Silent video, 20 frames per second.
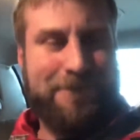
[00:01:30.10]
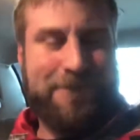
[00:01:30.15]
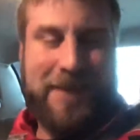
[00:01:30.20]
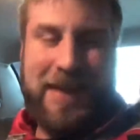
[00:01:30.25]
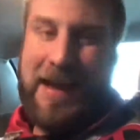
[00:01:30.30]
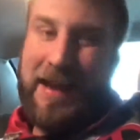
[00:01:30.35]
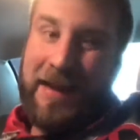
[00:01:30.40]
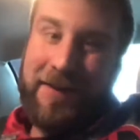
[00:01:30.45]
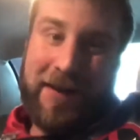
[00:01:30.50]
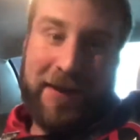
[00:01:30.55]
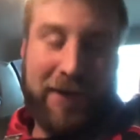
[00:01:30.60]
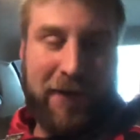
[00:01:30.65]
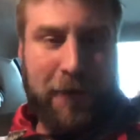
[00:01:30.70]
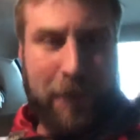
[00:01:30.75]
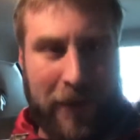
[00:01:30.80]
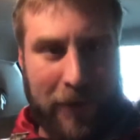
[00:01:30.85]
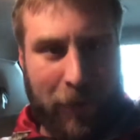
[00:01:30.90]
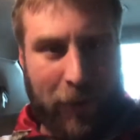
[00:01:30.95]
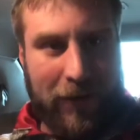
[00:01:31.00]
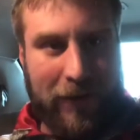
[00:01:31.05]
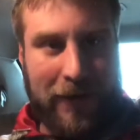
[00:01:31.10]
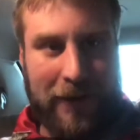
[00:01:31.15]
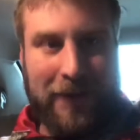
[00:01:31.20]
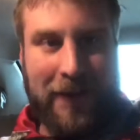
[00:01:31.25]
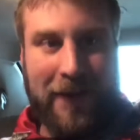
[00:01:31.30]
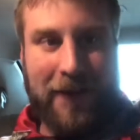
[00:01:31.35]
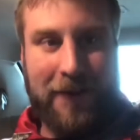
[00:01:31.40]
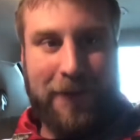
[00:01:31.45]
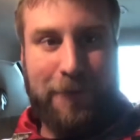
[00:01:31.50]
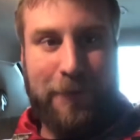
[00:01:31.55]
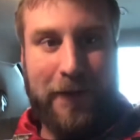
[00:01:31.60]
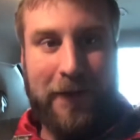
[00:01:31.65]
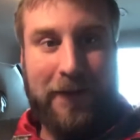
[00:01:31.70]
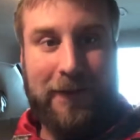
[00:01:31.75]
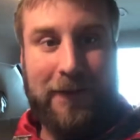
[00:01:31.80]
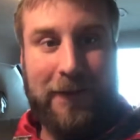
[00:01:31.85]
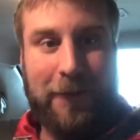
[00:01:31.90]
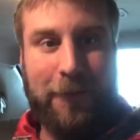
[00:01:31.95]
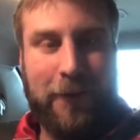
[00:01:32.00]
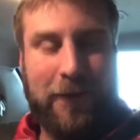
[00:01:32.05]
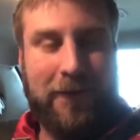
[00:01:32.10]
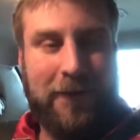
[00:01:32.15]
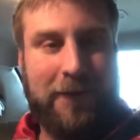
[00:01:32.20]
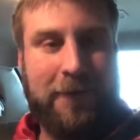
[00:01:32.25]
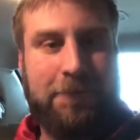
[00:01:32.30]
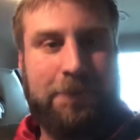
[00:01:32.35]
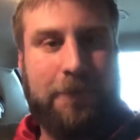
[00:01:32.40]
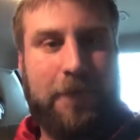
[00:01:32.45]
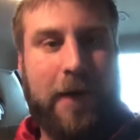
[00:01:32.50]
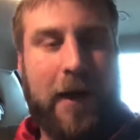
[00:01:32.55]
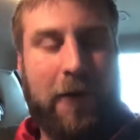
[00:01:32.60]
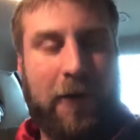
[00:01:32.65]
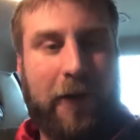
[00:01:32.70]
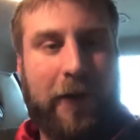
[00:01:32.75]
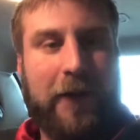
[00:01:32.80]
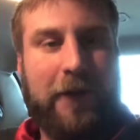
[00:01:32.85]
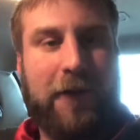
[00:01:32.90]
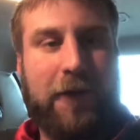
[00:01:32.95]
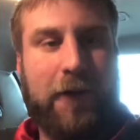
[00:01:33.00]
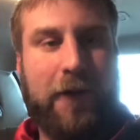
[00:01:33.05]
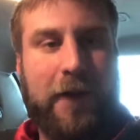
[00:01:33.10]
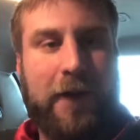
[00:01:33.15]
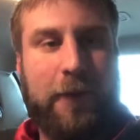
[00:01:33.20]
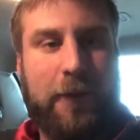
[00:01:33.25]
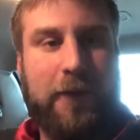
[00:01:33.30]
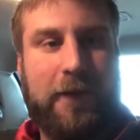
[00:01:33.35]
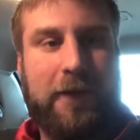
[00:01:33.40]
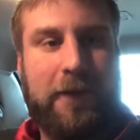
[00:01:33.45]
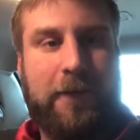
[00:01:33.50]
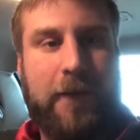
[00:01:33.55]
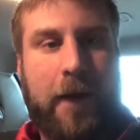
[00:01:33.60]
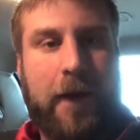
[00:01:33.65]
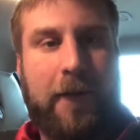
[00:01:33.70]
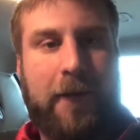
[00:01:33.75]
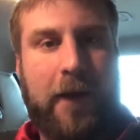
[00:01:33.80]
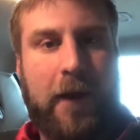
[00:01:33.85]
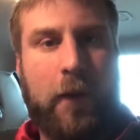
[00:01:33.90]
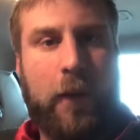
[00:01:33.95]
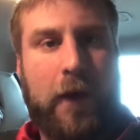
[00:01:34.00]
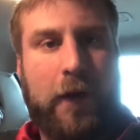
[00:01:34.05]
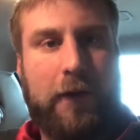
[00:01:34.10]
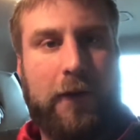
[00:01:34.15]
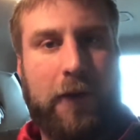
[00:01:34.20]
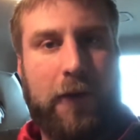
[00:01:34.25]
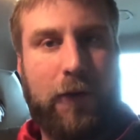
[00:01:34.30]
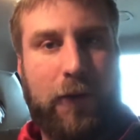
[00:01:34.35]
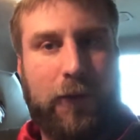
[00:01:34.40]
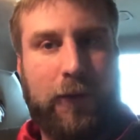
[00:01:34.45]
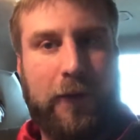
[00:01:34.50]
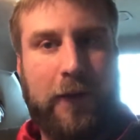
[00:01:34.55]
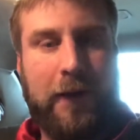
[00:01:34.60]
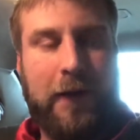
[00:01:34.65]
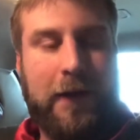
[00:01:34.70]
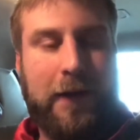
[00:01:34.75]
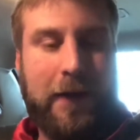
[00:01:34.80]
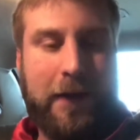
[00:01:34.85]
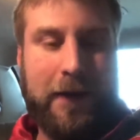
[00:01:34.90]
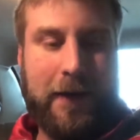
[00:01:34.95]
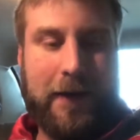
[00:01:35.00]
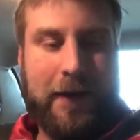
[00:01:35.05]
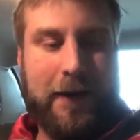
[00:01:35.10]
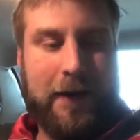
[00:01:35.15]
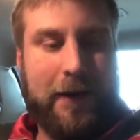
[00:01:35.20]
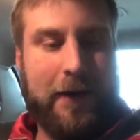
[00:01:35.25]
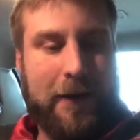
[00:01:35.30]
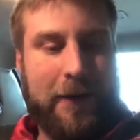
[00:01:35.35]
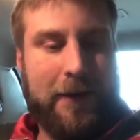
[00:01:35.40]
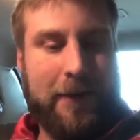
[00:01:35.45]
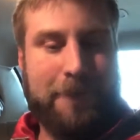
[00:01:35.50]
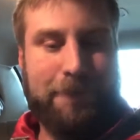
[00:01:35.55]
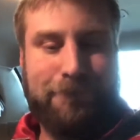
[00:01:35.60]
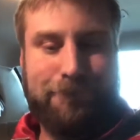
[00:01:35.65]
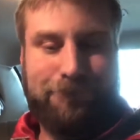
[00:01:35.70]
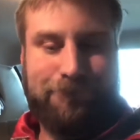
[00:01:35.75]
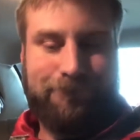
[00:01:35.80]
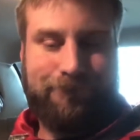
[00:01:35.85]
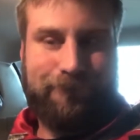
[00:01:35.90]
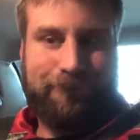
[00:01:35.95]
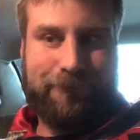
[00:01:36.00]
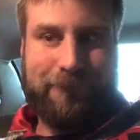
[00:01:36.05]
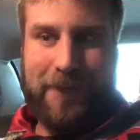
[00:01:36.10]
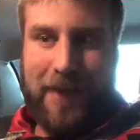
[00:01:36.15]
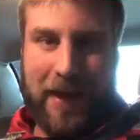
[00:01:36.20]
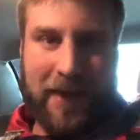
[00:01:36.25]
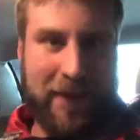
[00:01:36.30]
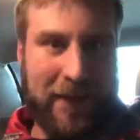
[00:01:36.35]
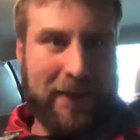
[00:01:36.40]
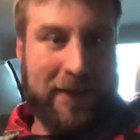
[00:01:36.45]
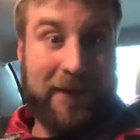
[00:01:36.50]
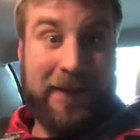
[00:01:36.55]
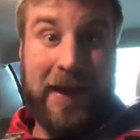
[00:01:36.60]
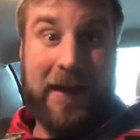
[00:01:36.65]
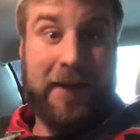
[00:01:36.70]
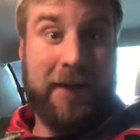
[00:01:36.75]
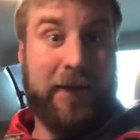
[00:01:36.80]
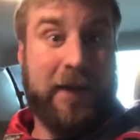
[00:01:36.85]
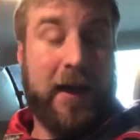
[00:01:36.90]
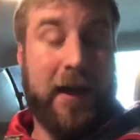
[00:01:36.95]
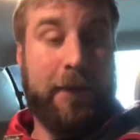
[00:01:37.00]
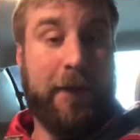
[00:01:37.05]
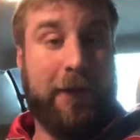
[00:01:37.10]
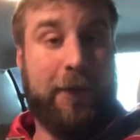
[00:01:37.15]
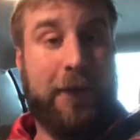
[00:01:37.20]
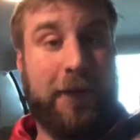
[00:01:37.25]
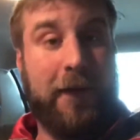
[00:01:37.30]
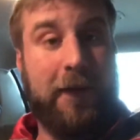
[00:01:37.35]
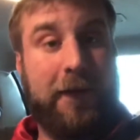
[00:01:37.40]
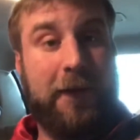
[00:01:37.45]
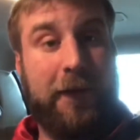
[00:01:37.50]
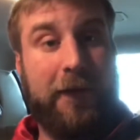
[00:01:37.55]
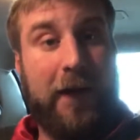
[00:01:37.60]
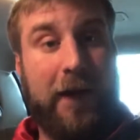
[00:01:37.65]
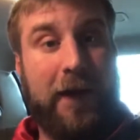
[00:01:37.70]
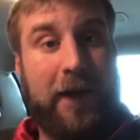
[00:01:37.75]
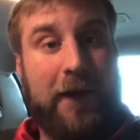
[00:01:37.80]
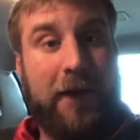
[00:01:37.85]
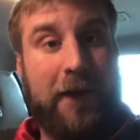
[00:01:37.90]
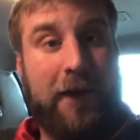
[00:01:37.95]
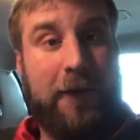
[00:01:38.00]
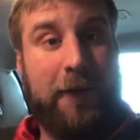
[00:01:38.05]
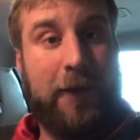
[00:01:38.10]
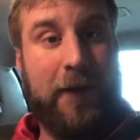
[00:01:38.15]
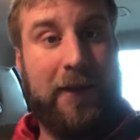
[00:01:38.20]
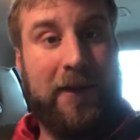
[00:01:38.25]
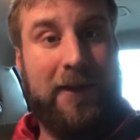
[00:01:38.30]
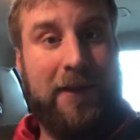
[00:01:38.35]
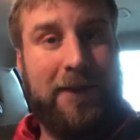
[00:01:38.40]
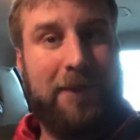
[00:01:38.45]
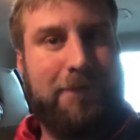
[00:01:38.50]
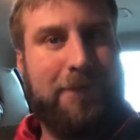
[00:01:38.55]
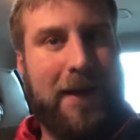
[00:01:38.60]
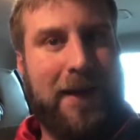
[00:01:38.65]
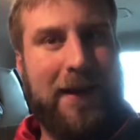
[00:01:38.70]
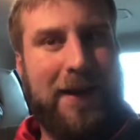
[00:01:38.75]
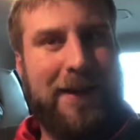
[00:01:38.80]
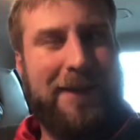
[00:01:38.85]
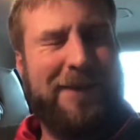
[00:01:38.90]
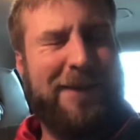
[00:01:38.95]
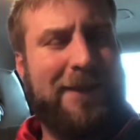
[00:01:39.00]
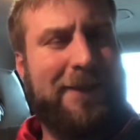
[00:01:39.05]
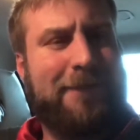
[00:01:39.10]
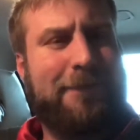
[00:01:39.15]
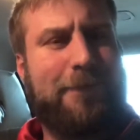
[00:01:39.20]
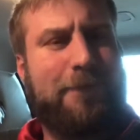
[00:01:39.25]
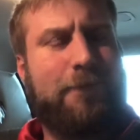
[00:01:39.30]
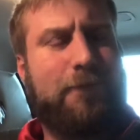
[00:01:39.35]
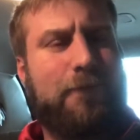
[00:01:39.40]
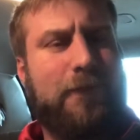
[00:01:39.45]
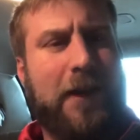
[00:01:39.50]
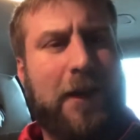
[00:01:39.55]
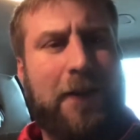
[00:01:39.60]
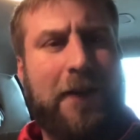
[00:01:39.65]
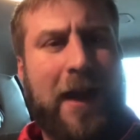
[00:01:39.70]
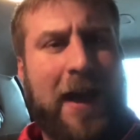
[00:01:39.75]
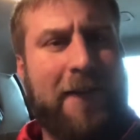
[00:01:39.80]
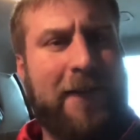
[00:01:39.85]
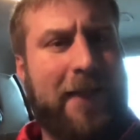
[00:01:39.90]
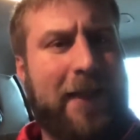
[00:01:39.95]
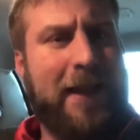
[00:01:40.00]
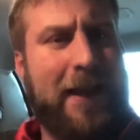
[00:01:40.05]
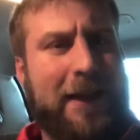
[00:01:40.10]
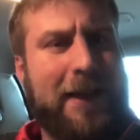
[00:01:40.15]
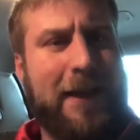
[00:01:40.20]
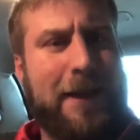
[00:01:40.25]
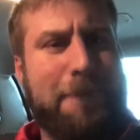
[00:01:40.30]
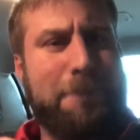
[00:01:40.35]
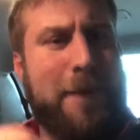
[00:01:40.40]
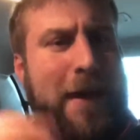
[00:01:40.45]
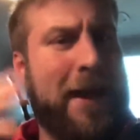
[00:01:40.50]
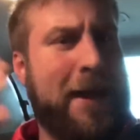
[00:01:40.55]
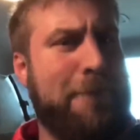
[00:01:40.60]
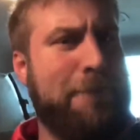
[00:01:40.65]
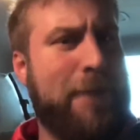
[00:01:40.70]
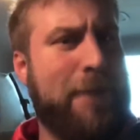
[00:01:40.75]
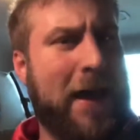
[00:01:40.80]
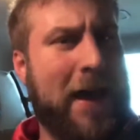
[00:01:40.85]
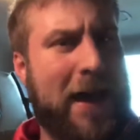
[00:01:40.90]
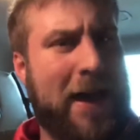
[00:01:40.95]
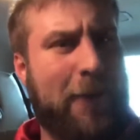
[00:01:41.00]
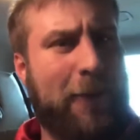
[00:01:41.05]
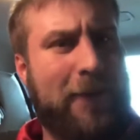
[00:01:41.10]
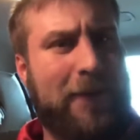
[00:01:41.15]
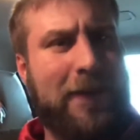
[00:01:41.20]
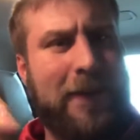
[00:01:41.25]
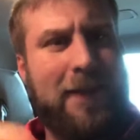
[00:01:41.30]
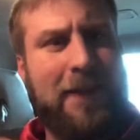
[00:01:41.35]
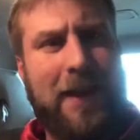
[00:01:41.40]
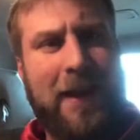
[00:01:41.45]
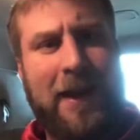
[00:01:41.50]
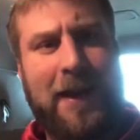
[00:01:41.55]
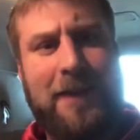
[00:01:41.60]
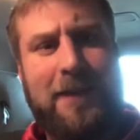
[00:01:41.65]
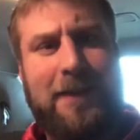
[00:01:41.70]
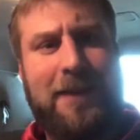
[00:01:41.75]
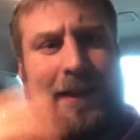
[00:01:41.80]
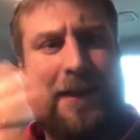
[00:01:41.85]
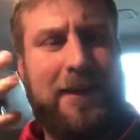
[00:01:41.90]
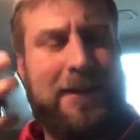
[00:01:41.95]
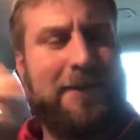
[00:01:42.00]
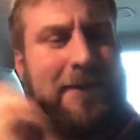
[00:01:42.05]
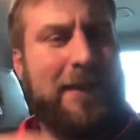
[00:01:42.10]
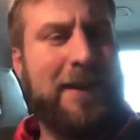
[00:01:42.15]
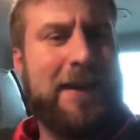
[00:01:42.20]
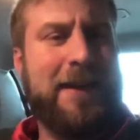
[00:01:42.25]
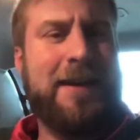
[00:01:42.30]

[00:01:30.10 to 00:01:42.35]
Can't give out too many more details, but it was, I really enjoyed it. It was very, very well told. And then Detective Comics was also very good with, having like a Man-Bat was in that, and then